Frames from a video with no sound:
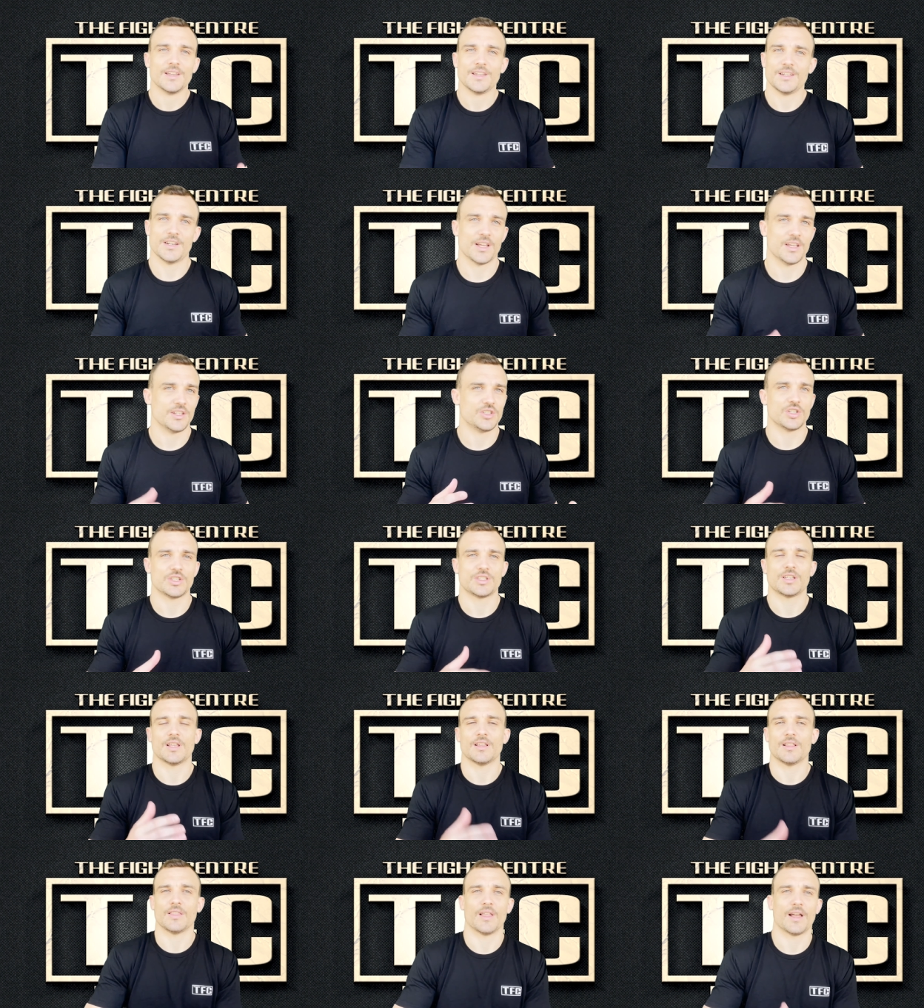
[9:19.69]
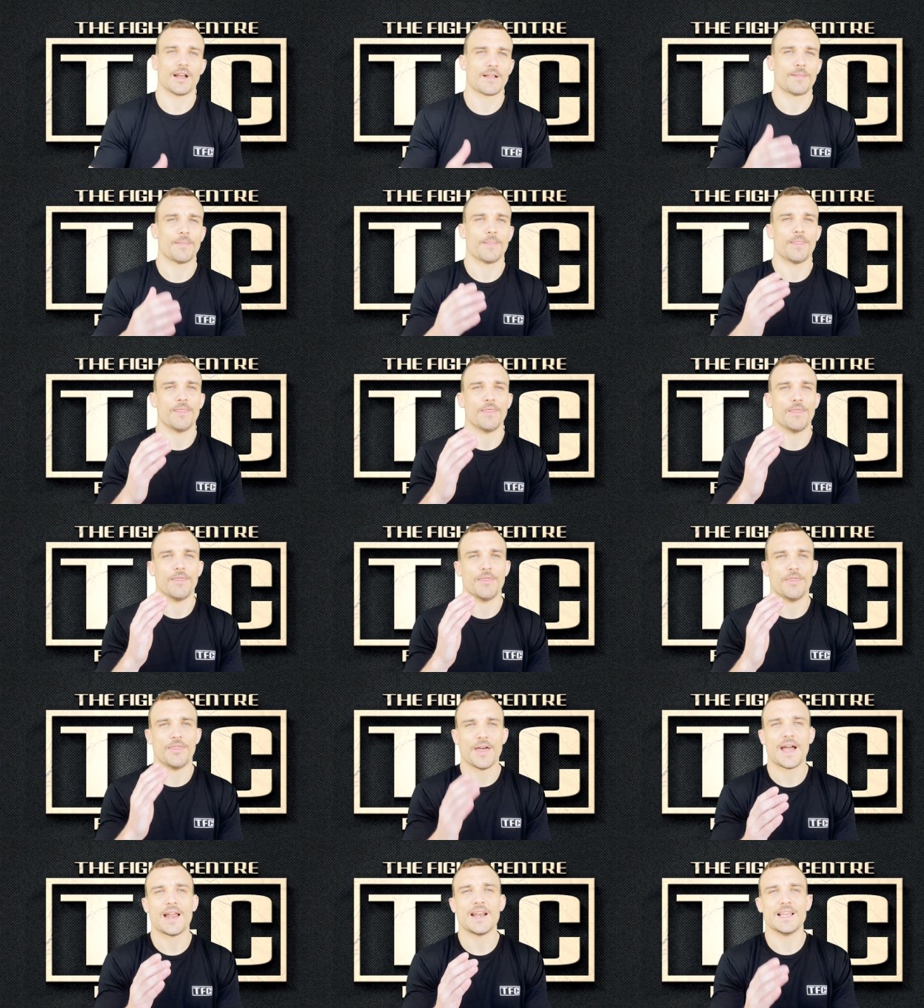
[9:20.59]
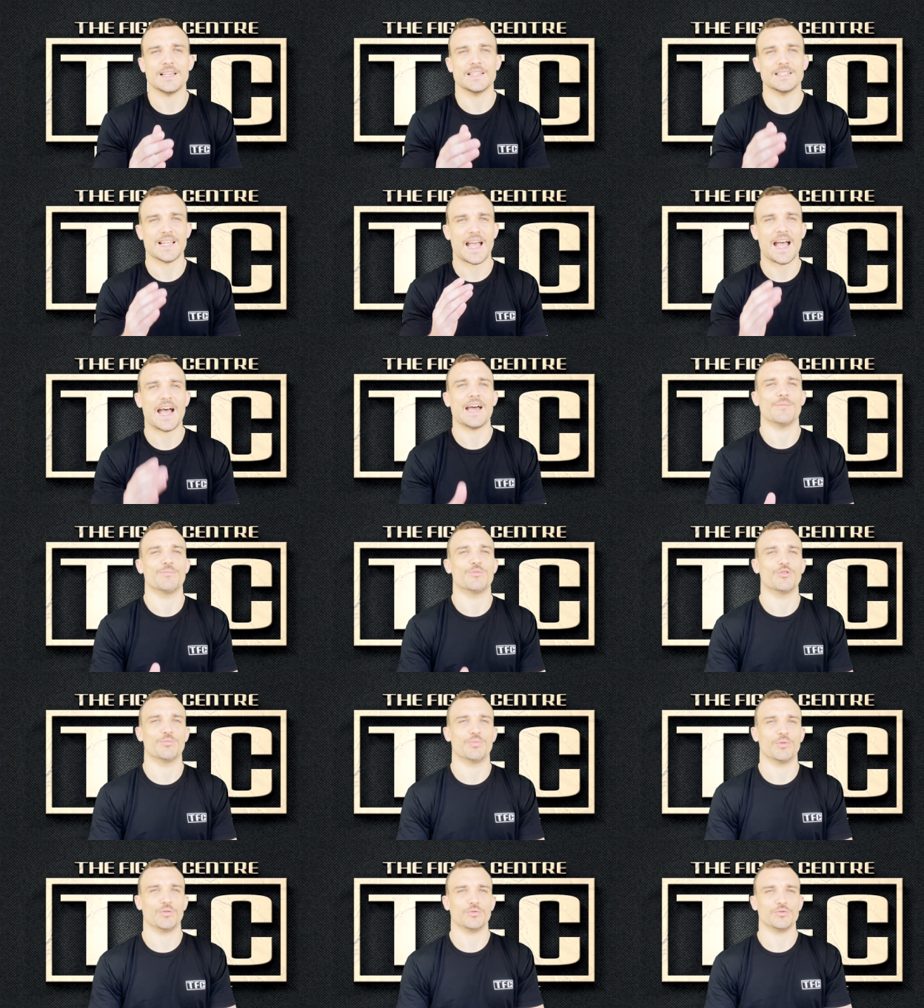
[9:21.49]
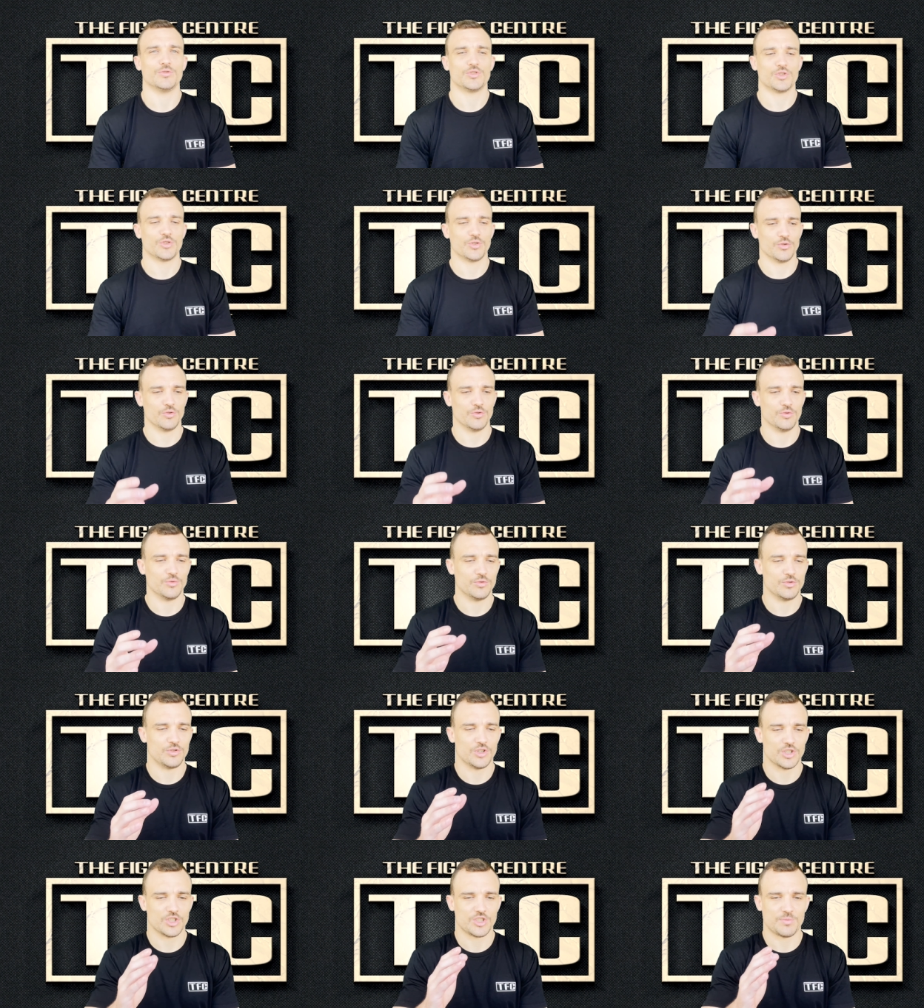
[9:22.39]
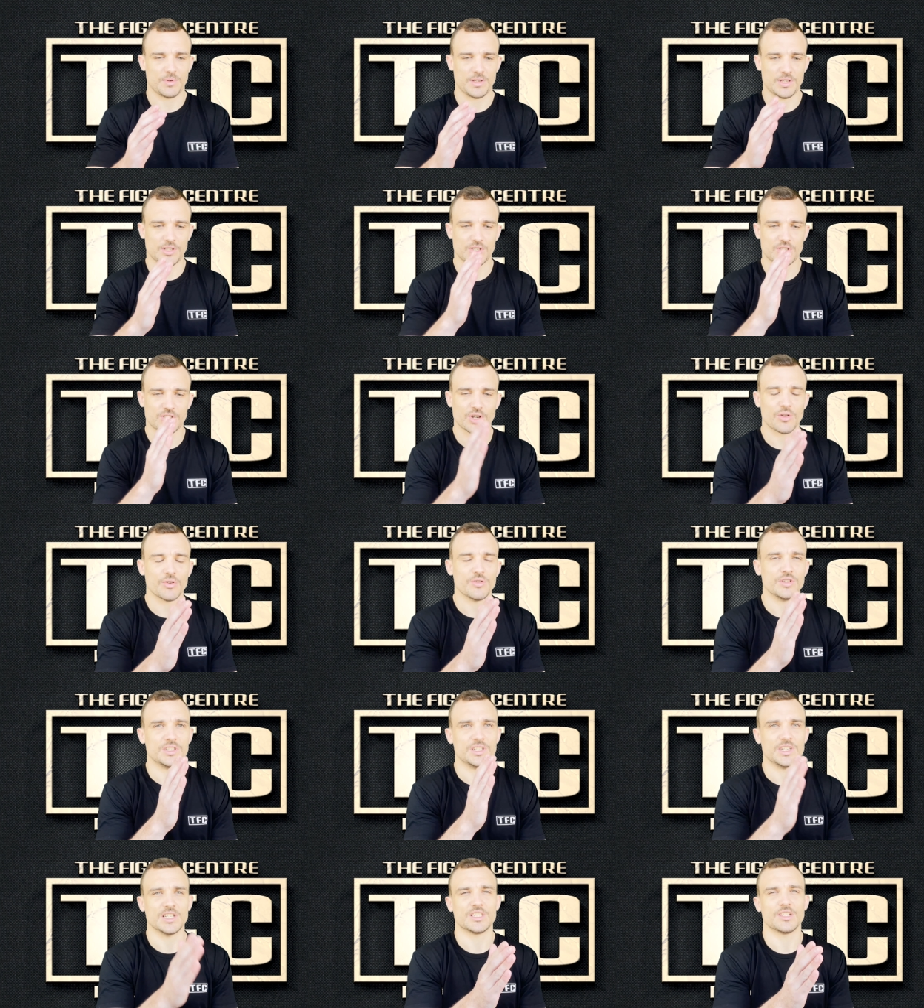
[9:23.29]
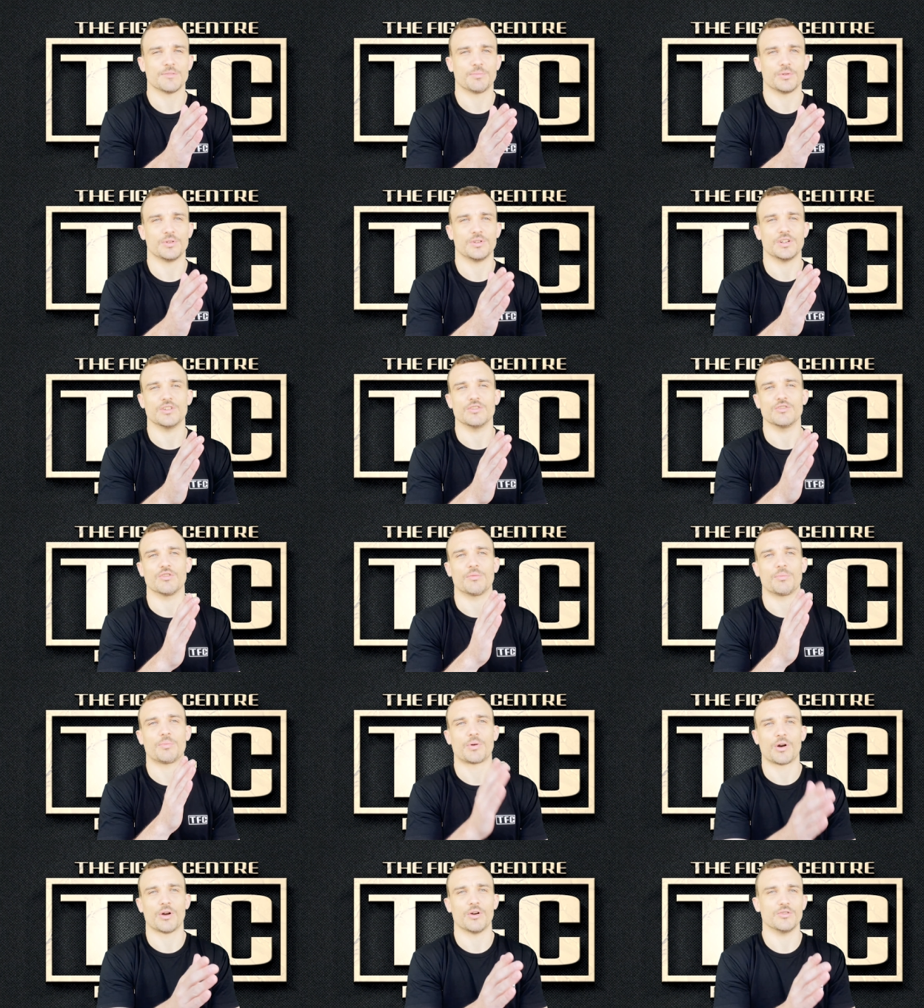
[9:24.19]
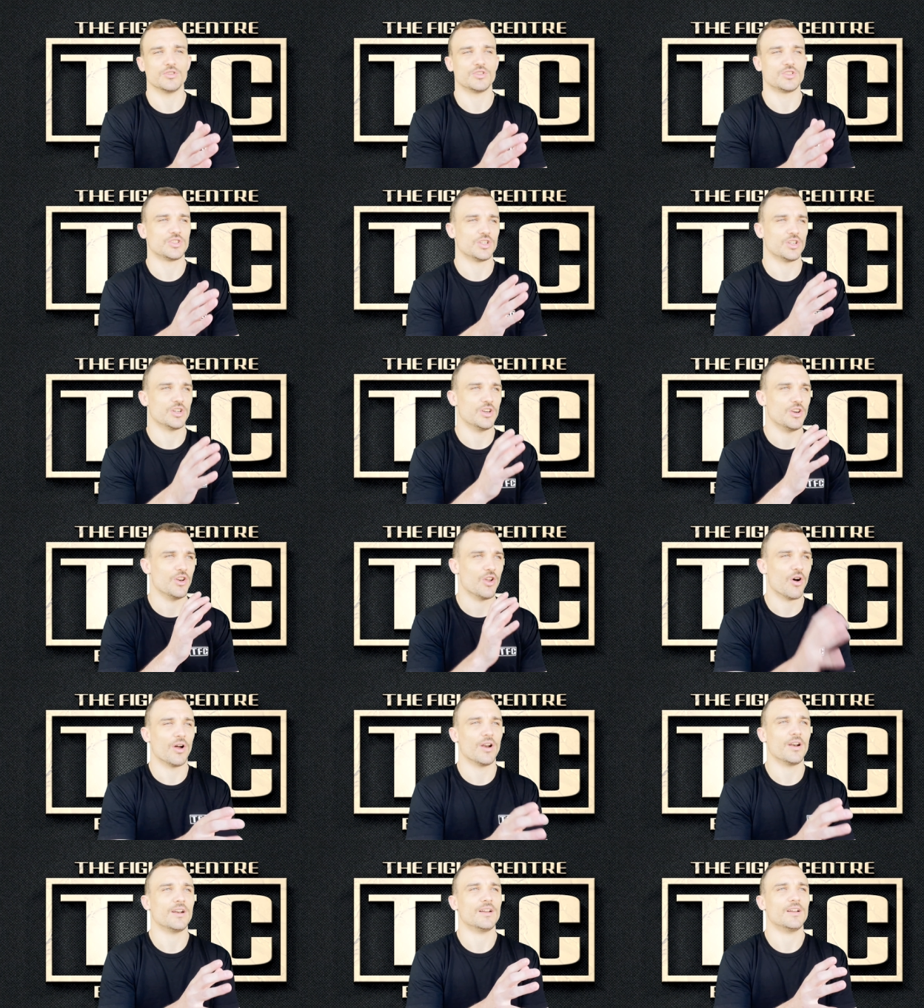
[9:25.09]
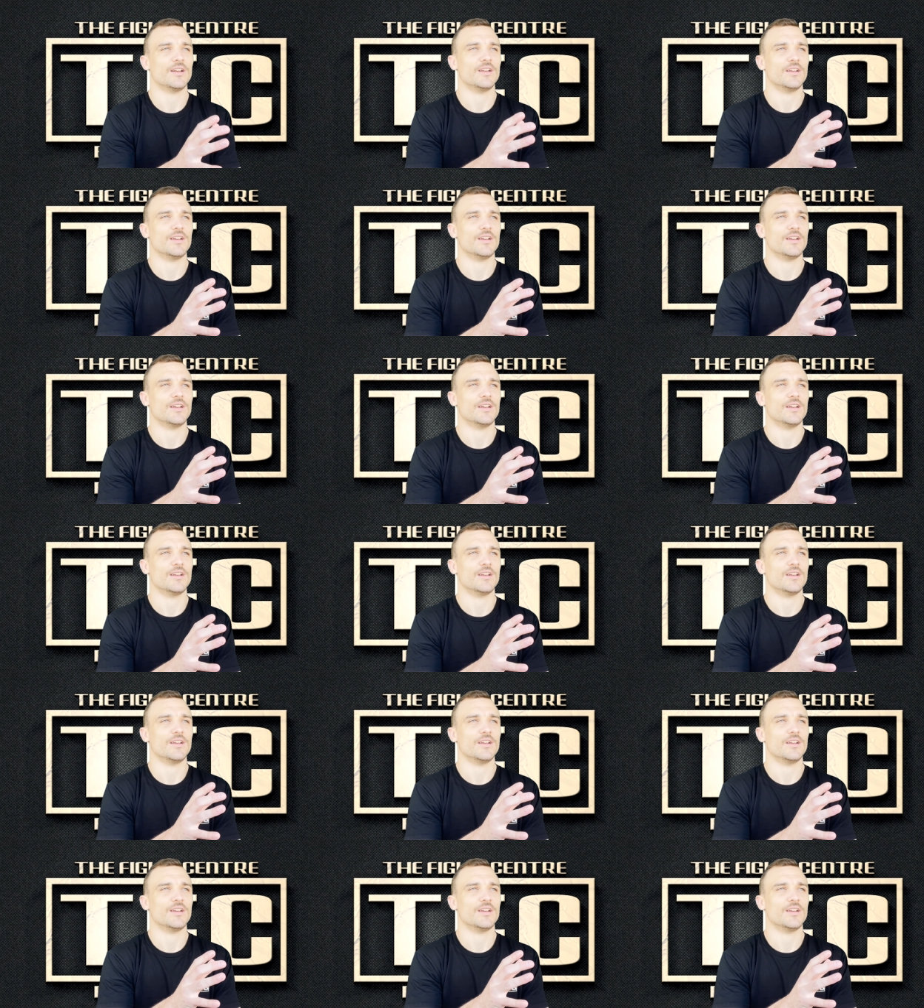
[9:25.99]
Just like that is admirable, to just be so disciplined in your approach to not